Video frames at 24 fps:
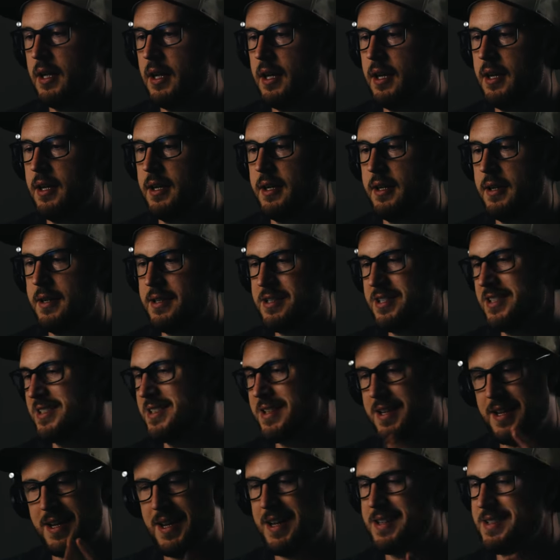Uh, it
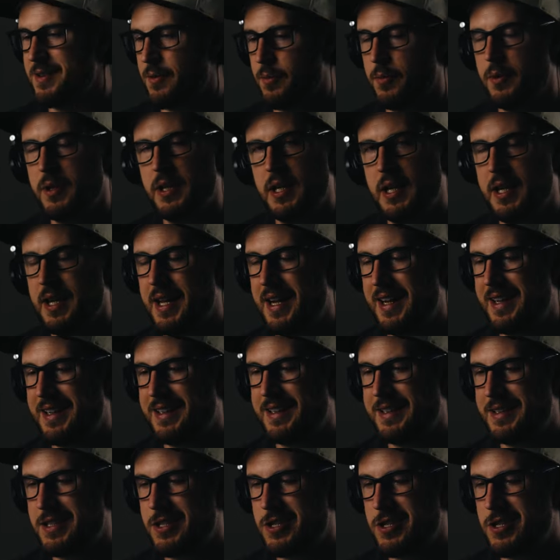just it has a really like